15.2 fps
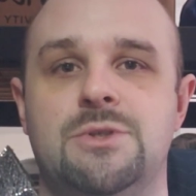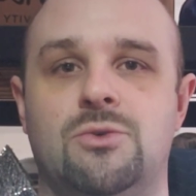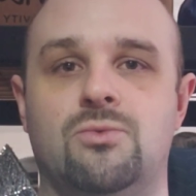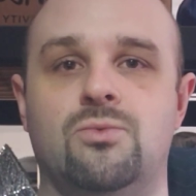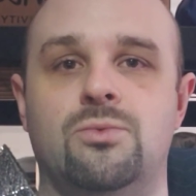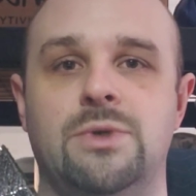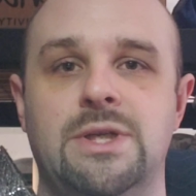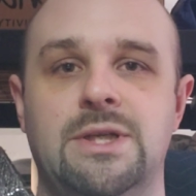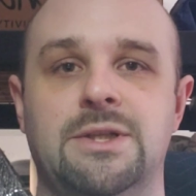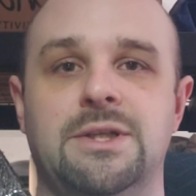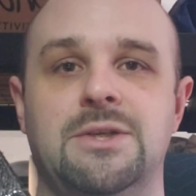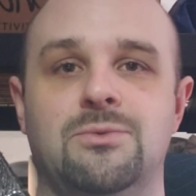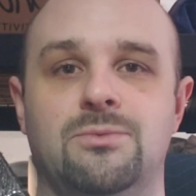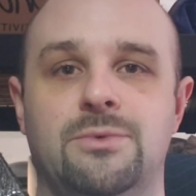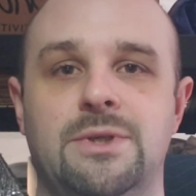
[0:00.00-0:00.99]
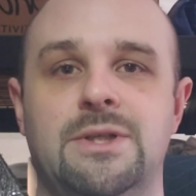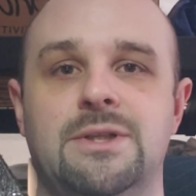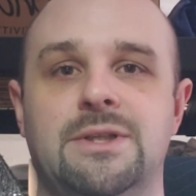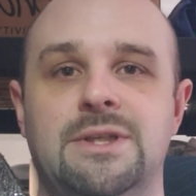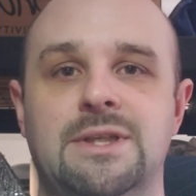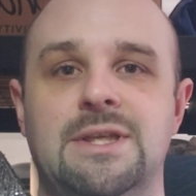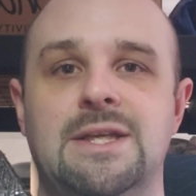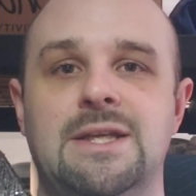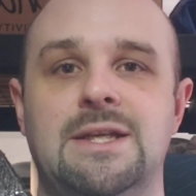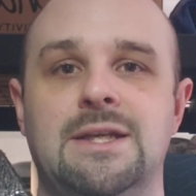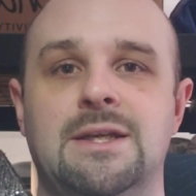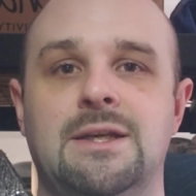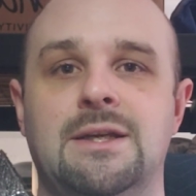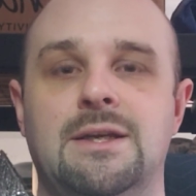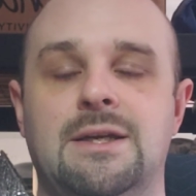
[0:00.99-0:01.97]
are really
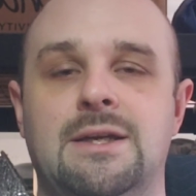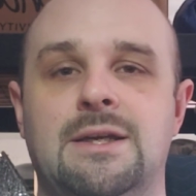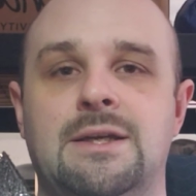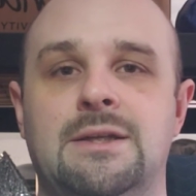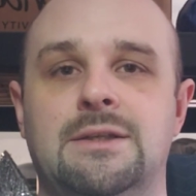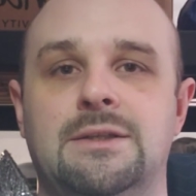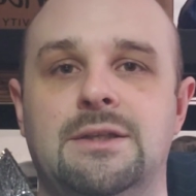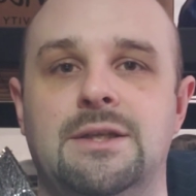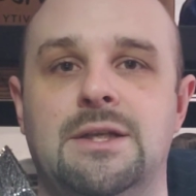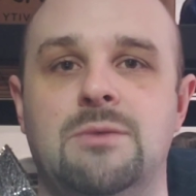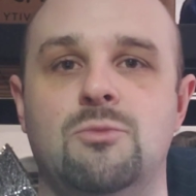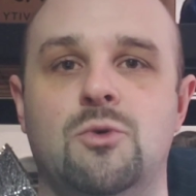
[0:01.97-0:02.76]
getting